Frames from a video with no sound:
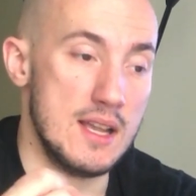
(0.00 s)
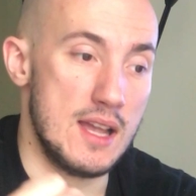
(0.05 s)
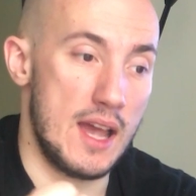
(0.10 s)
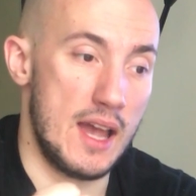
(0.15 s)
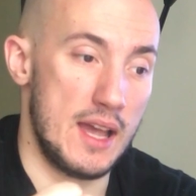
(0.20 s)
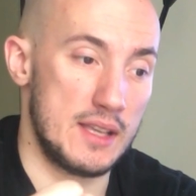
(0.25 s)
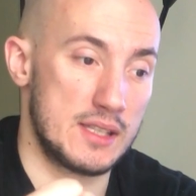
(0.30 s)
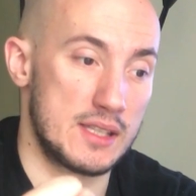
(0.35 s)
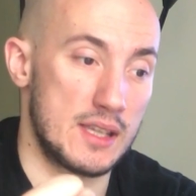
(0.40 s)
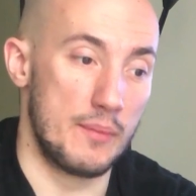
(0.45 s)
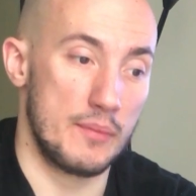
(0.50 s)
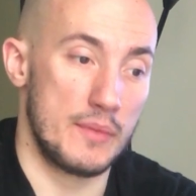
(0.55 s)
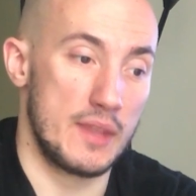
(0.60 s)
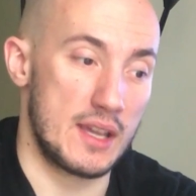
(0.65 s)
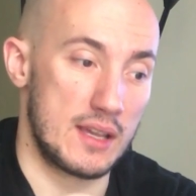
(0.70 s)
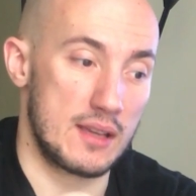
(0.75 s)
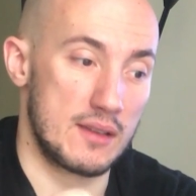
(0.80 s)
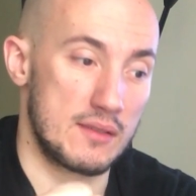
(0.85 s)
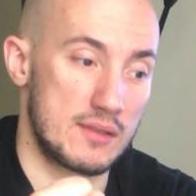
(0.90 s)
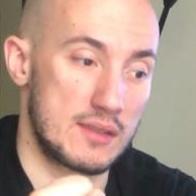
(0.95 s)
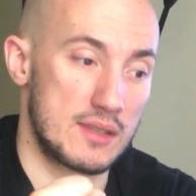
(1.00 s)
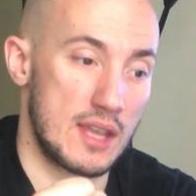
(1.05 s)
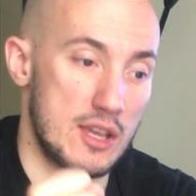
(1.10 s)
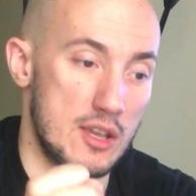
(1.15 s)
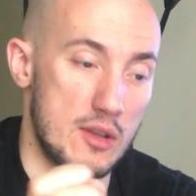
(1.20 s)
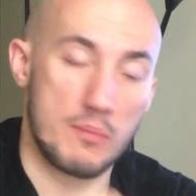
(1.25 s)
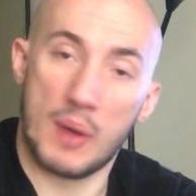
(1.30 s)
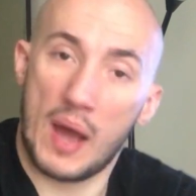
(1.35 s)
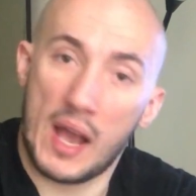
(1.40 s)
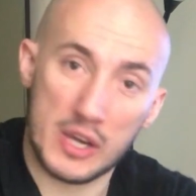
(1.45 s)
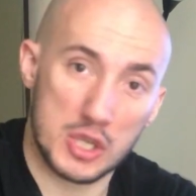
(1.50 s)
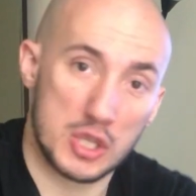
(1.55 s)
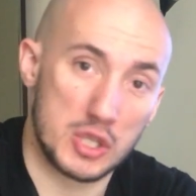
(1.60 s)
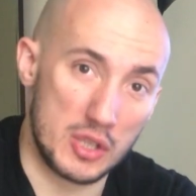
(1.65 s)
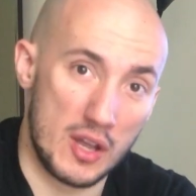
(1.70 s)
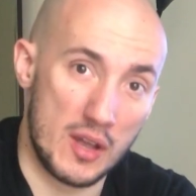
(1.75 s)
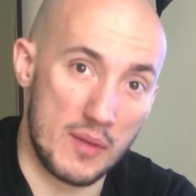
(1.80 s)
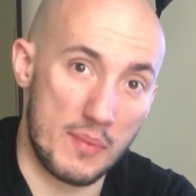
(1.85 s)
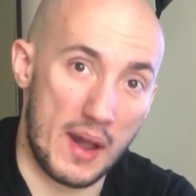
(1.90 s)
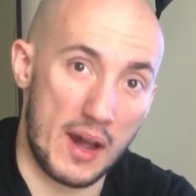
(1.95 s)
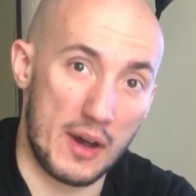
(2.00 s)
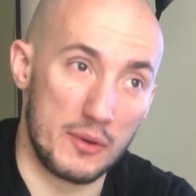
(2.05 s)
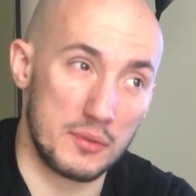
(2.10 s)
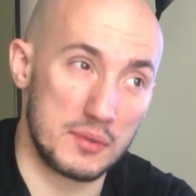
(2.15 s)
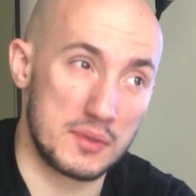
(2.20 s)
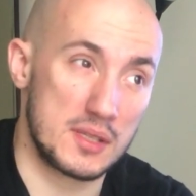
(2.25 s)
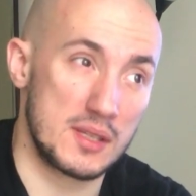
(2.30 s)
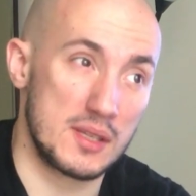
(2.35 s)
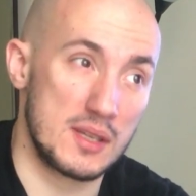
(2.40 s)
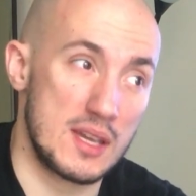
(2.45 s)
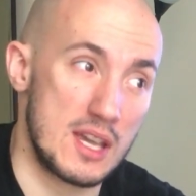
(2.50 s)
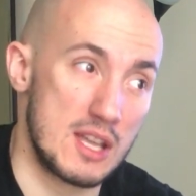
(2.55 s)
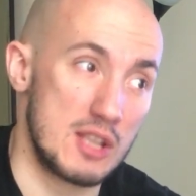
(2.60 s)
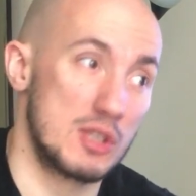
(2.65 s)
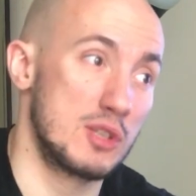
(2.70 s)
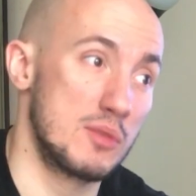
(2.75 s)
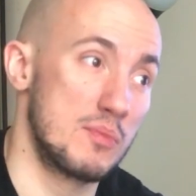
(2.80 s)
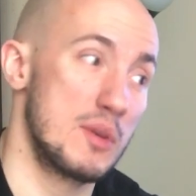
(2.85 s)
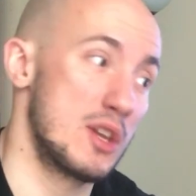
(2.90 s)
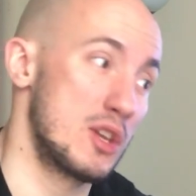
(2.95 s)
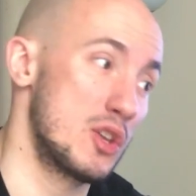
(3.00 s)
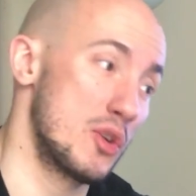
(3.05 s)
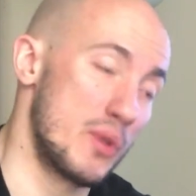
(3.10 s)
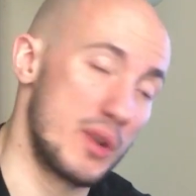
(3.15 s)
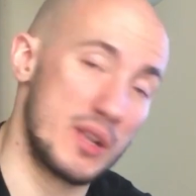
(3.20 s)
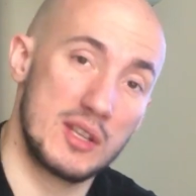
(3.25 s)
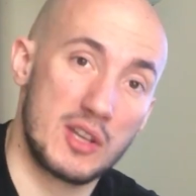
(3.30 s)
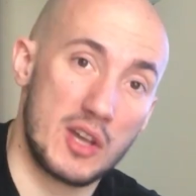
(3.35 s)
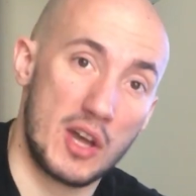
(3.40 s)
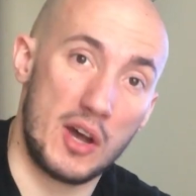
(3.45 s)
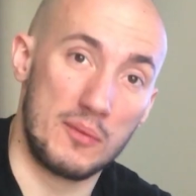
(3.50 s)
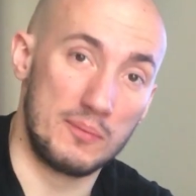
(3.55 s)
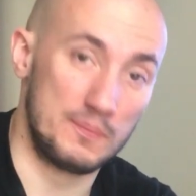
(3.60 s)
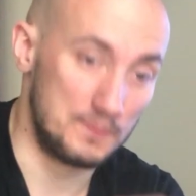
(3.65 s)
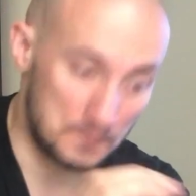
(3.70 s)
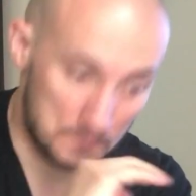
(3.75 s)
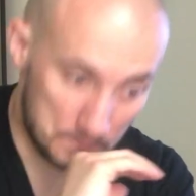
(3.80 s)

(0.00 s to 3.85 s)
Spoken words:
something that you're passionate about into being your income.